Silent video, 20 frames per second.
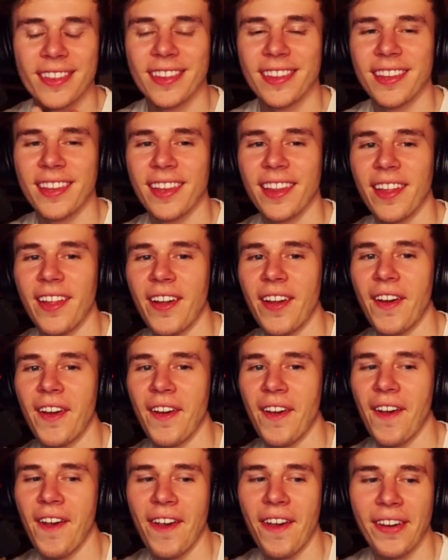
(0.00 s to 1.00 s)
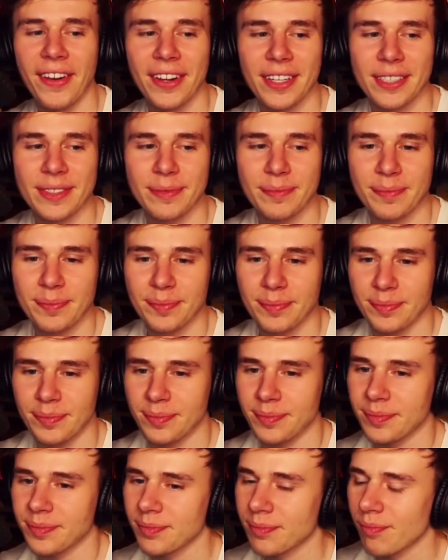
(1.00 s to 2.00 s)

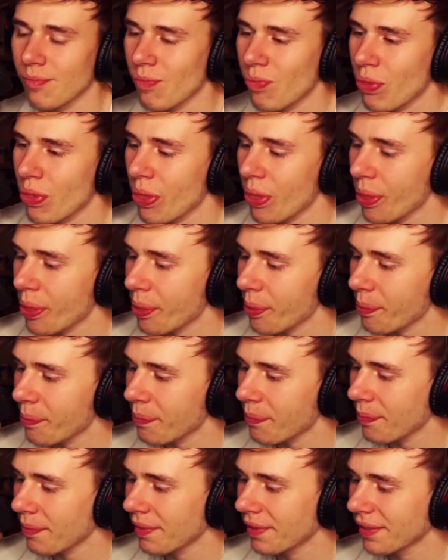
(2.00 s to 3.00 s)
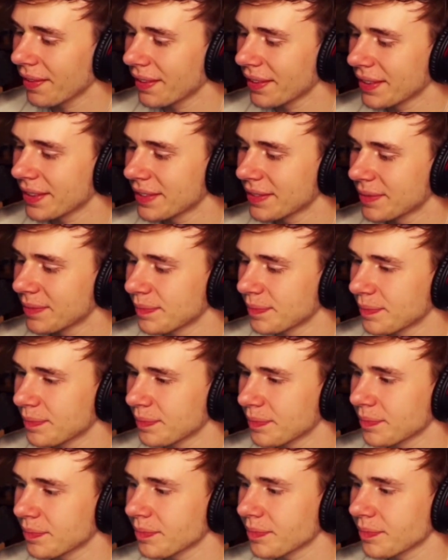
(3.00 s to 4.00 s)

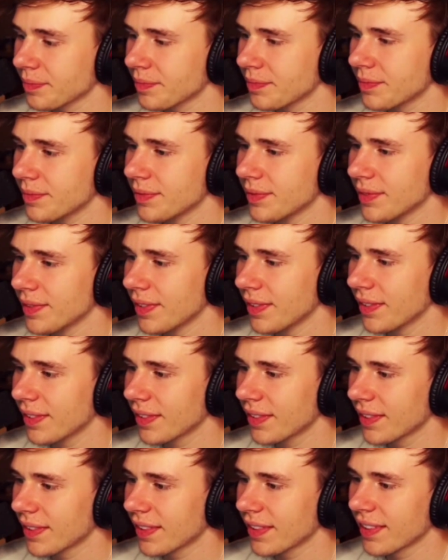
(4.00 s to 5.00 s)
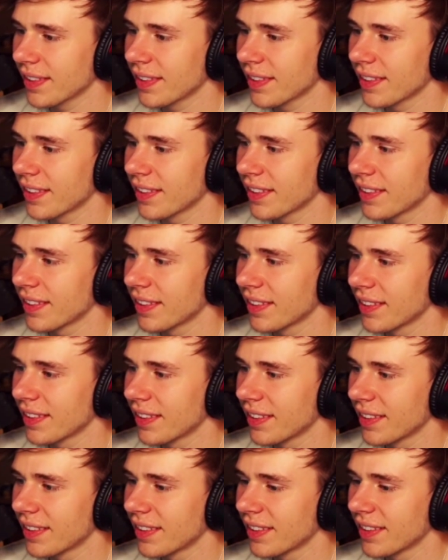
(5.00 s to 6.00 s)

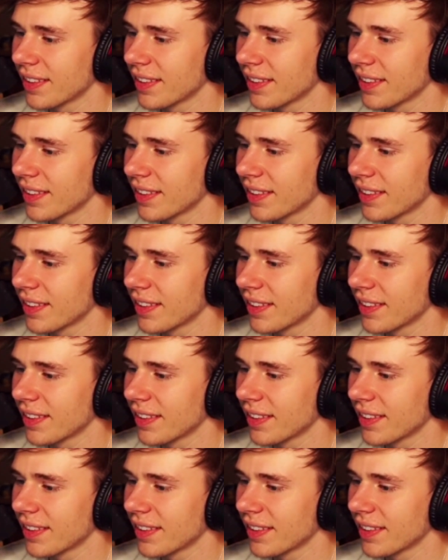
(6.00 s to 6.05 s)
(no one is talking)